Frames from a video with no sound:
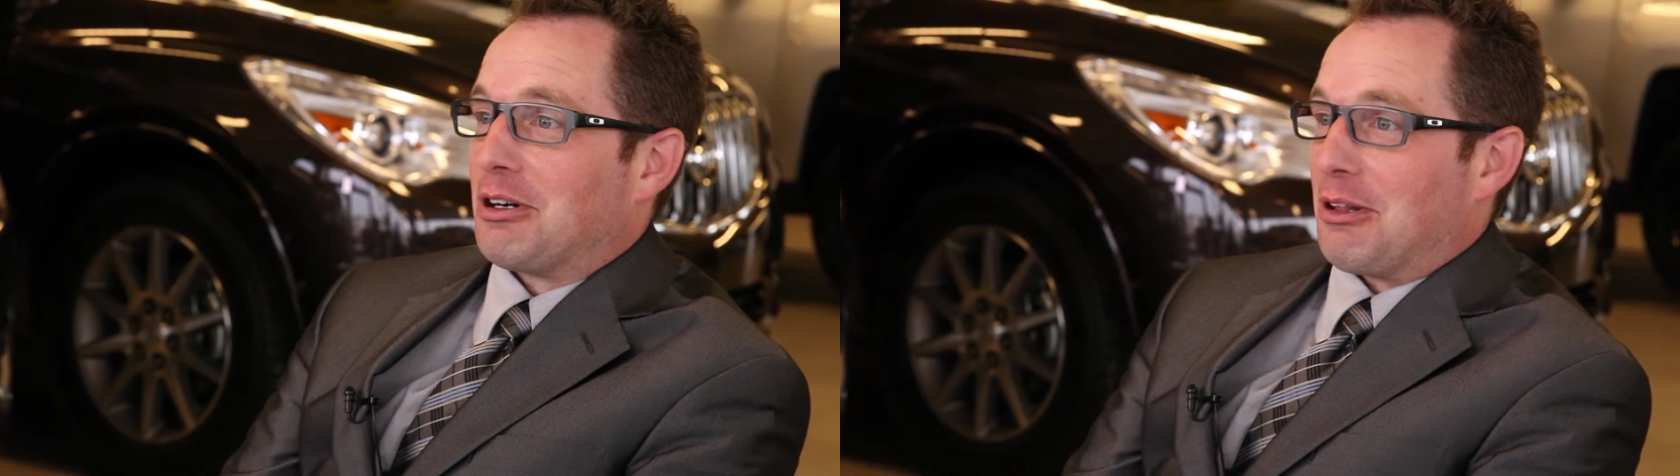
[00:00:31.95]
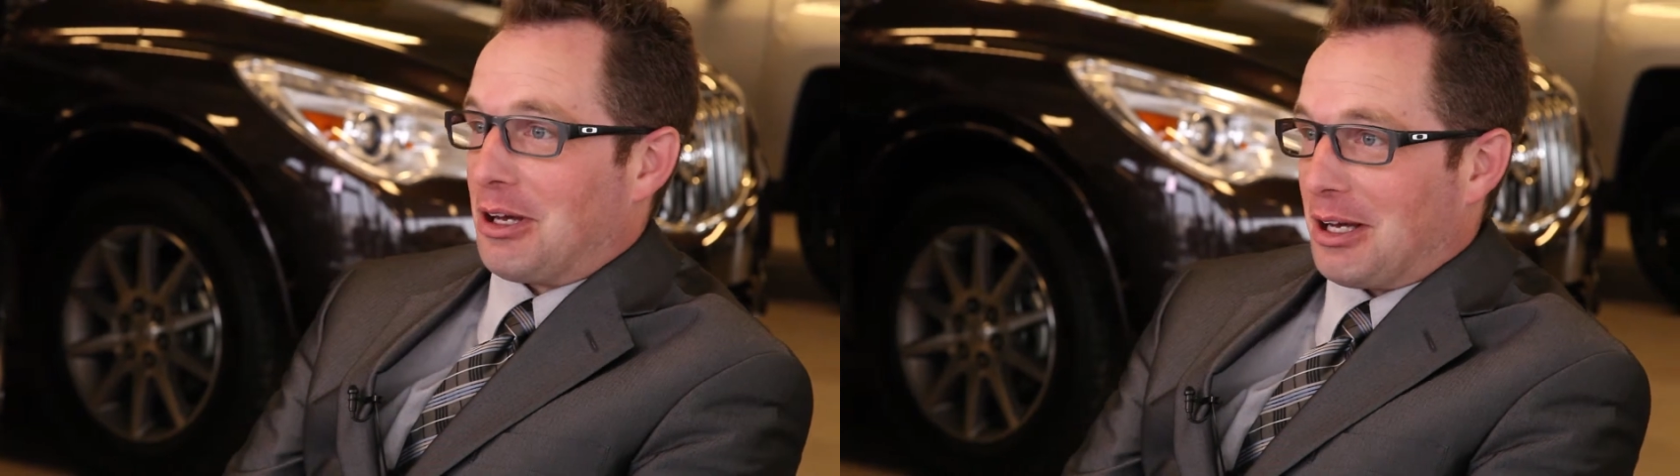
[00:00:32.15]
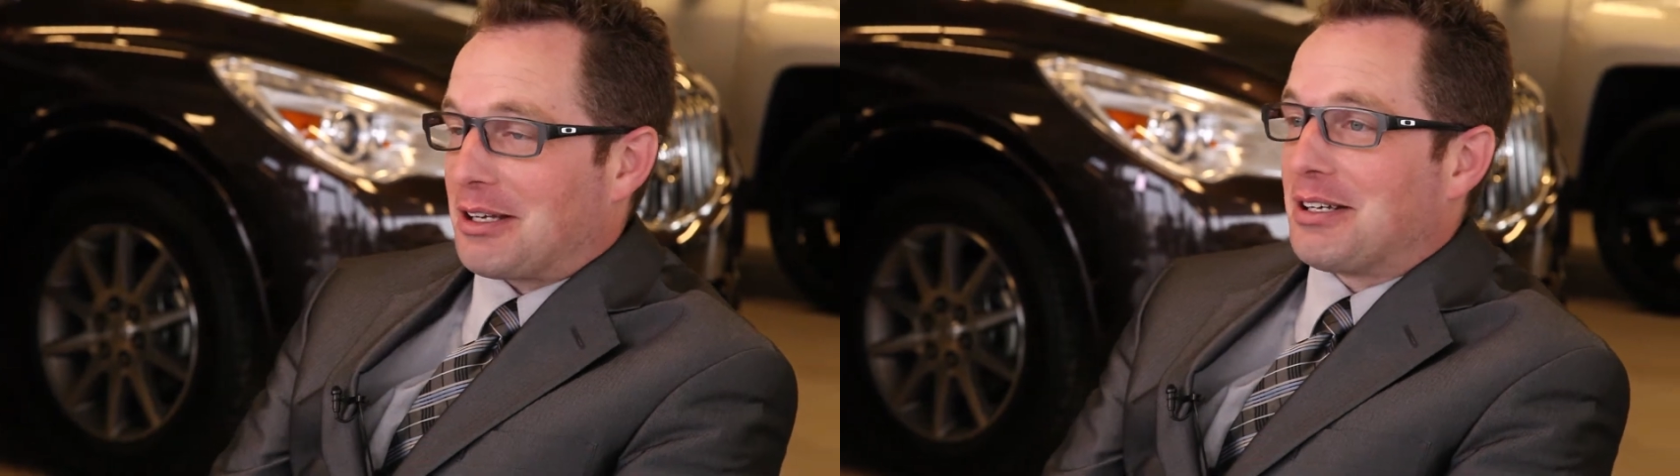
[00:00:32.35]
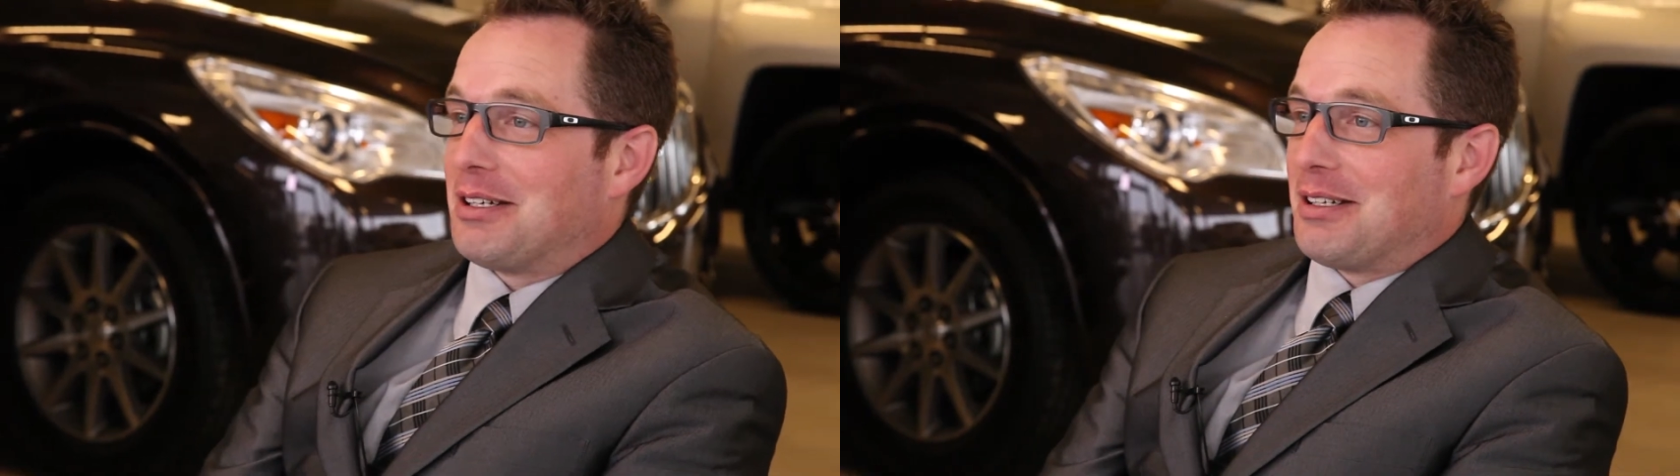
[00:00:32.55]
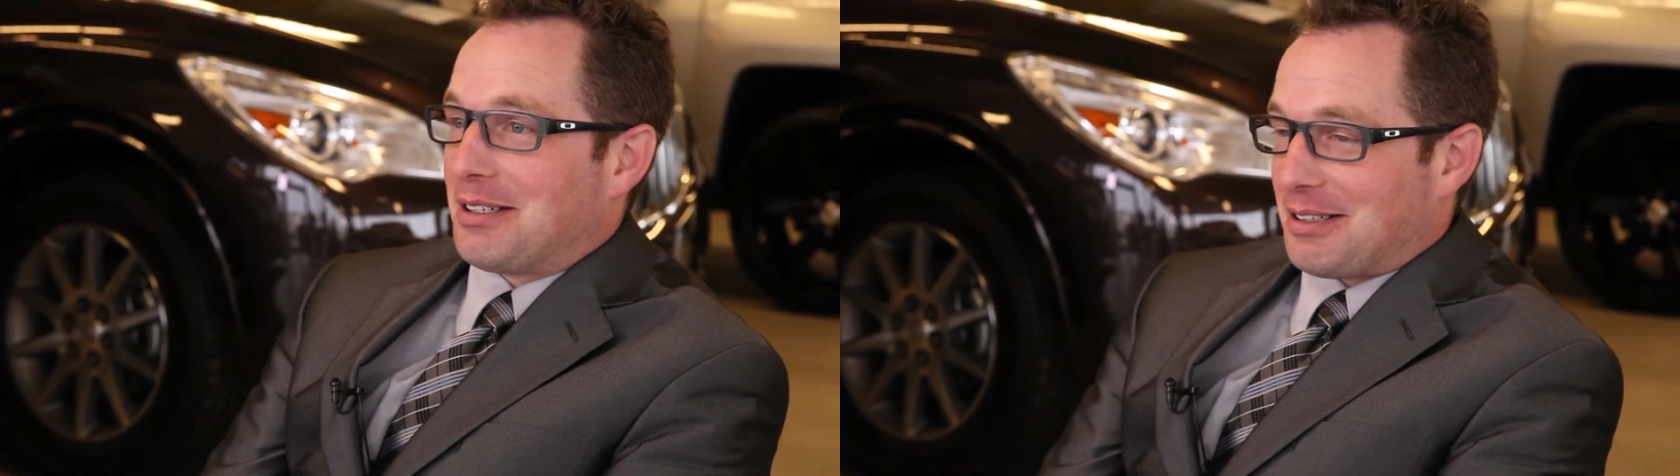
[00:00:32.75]
on that.
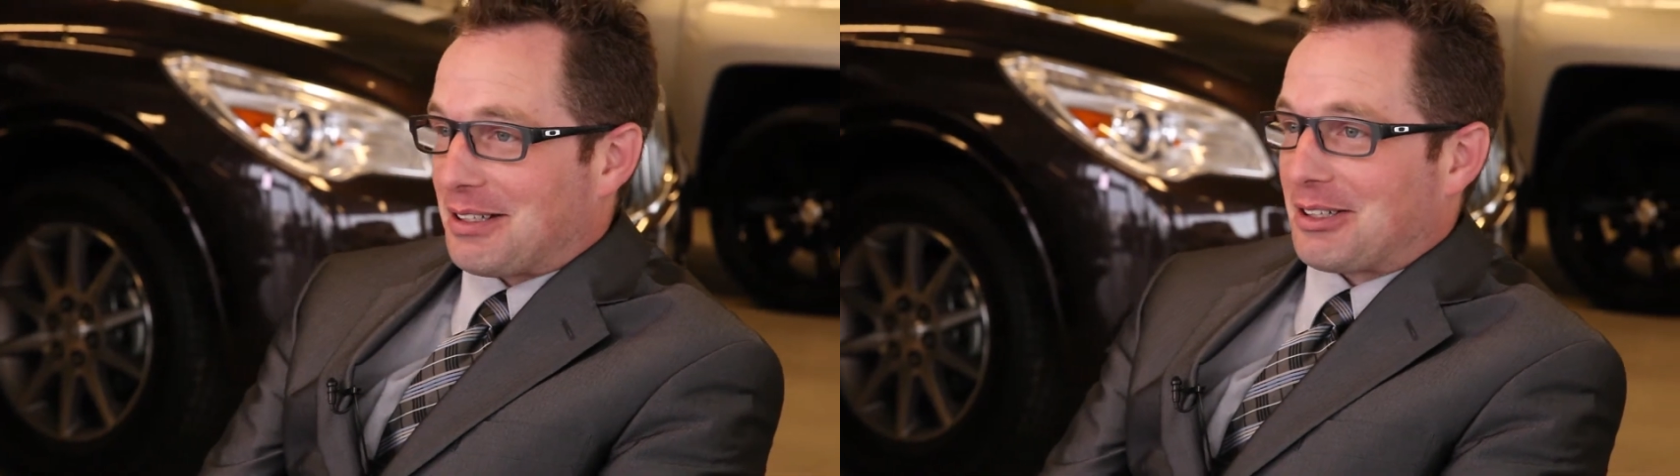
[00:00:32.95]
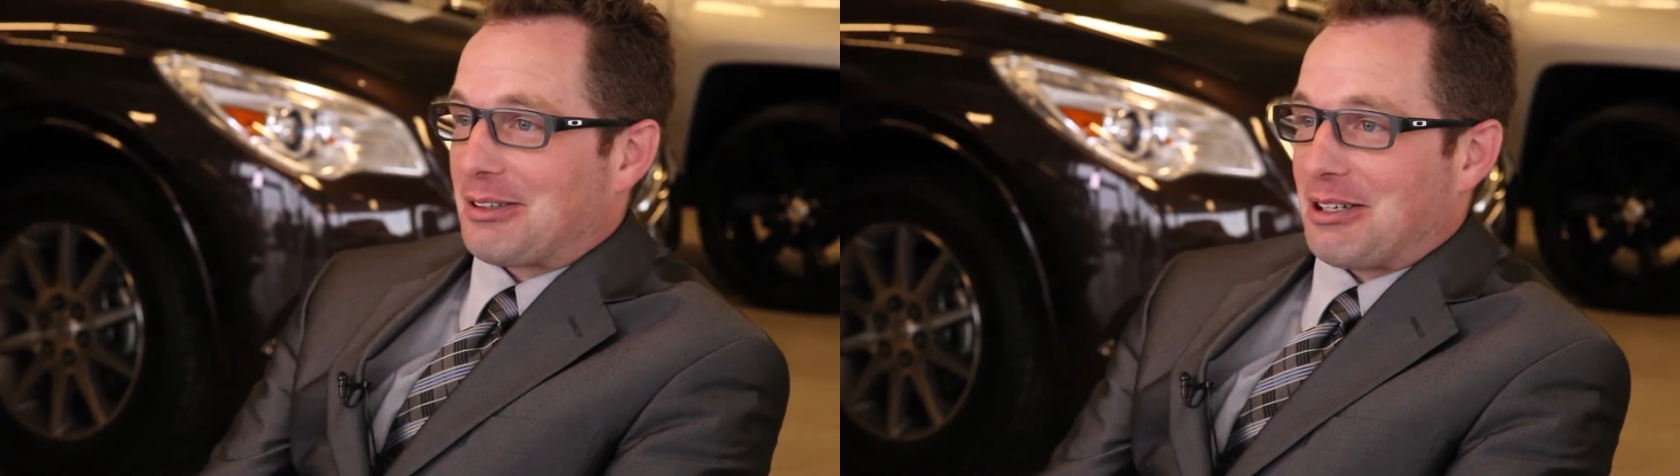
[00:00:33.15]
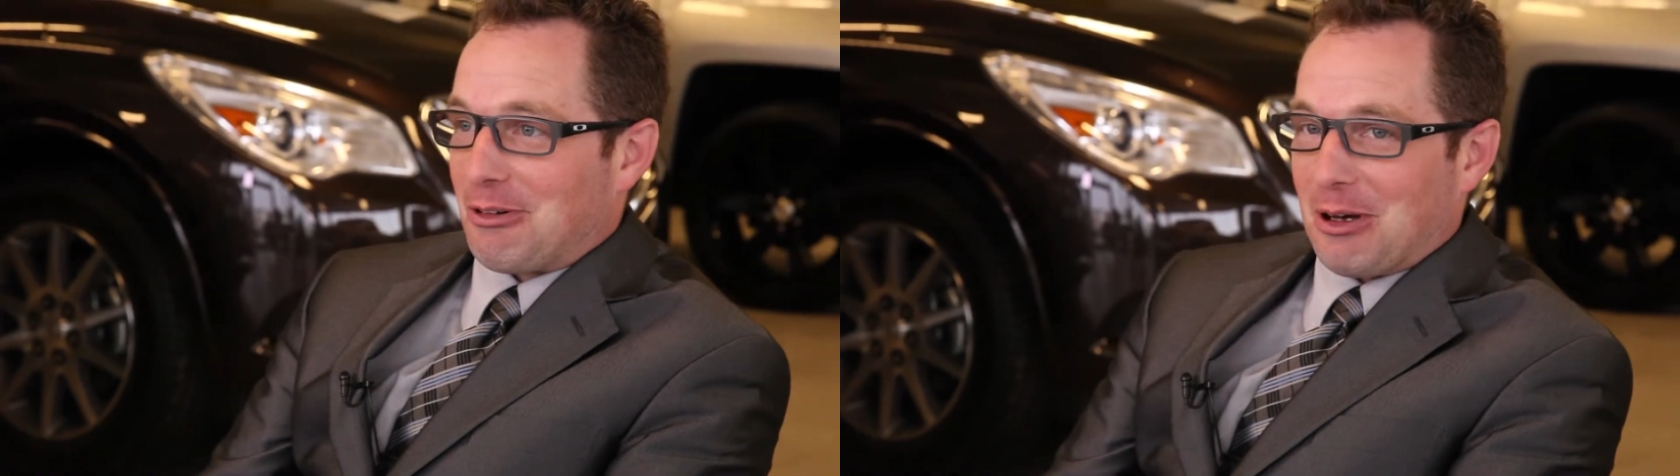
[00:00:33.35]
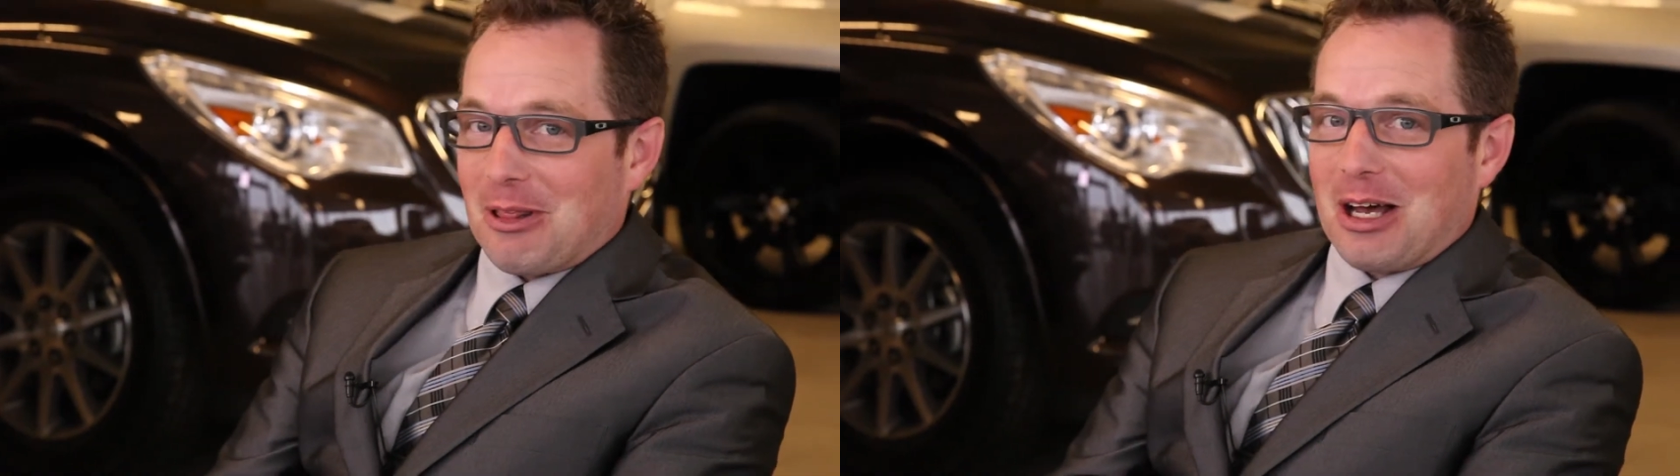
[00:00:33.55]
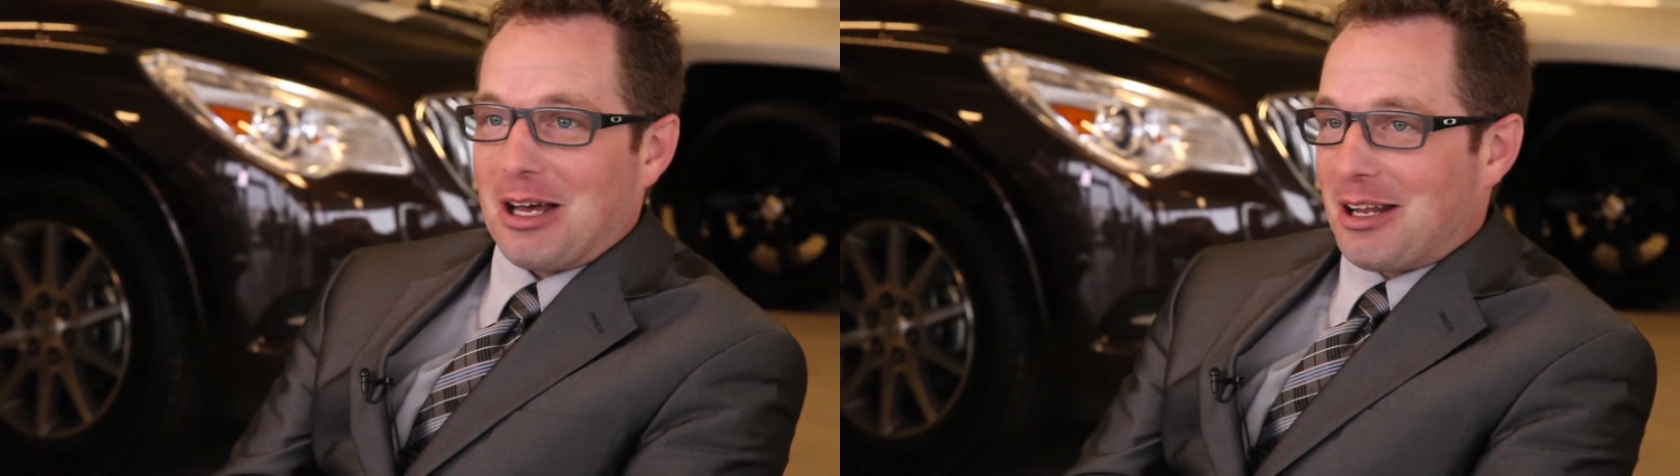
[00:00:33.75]
I could live
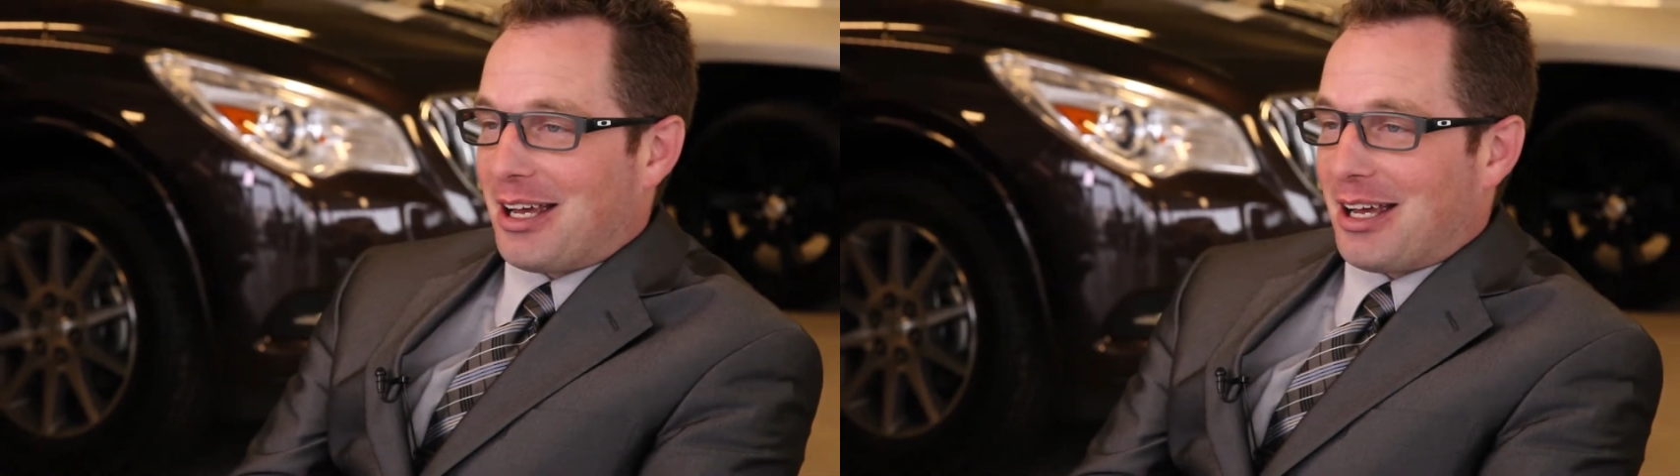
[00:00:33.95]
on that.